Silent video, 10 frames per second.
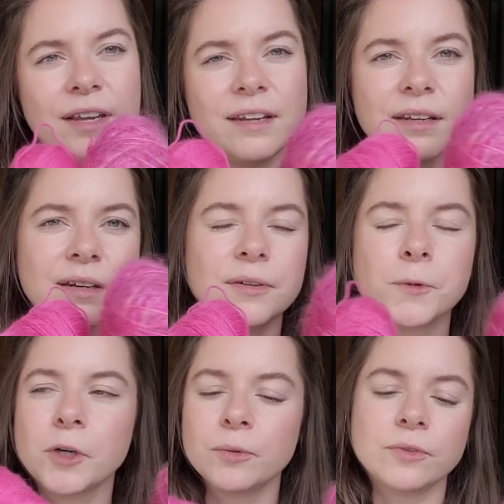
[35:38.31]
And then I'm
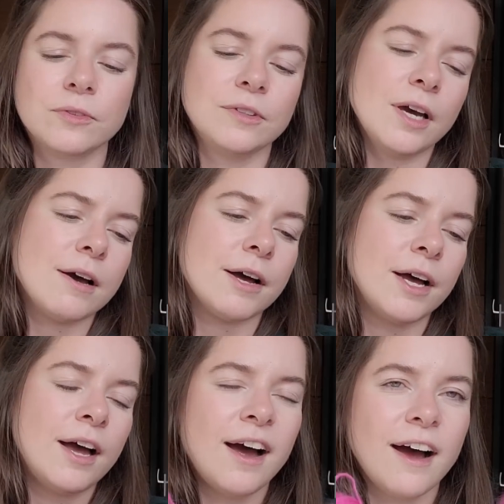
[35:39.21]
going, yeah,
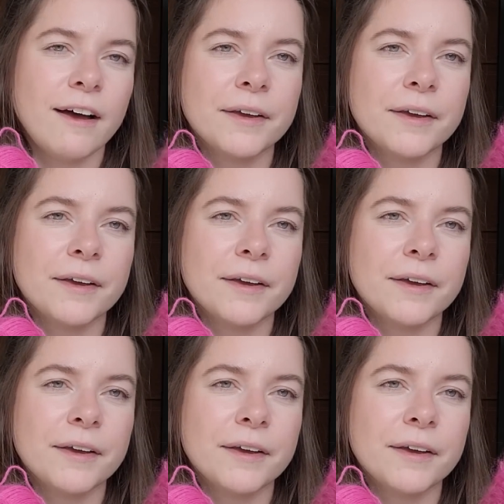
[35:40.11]
I